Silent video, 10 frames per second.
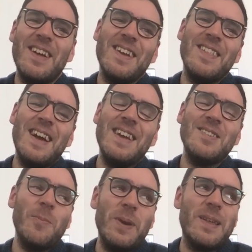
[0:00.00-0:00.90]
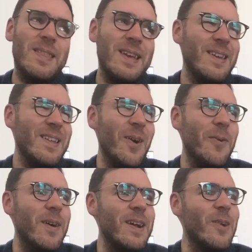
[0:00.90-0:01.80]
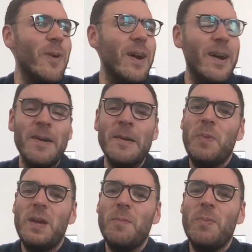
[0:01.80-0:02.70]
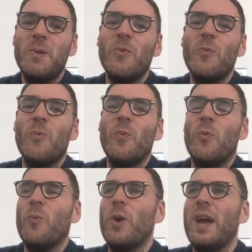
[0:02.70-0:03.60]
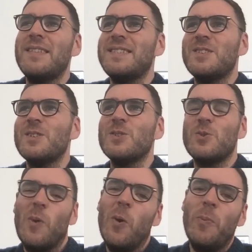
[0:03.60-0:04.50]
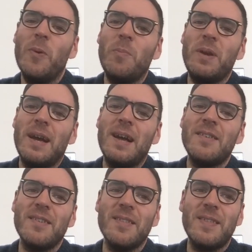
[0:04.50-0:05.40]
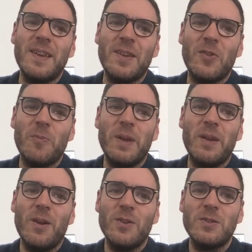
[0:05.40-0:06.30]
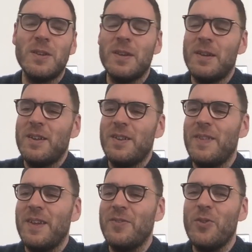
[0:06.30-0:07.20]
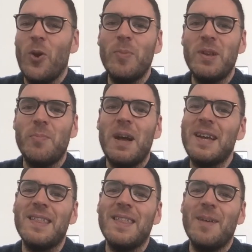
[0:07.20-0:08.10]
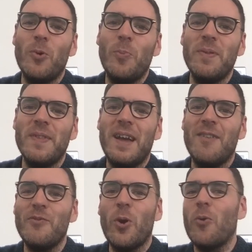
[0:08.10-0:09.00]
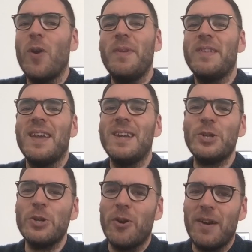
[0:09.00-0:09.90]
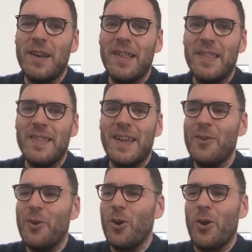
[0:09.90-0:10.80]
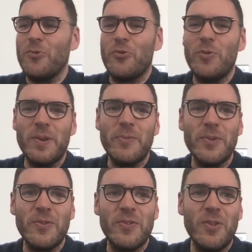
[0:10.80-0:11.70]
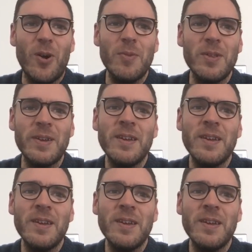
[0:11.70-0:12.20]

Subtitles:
That is a big thing, like where people were hesitant to open PRs and things because there's nobody backing them up and they have no reputation or anything. They're not contributors normally.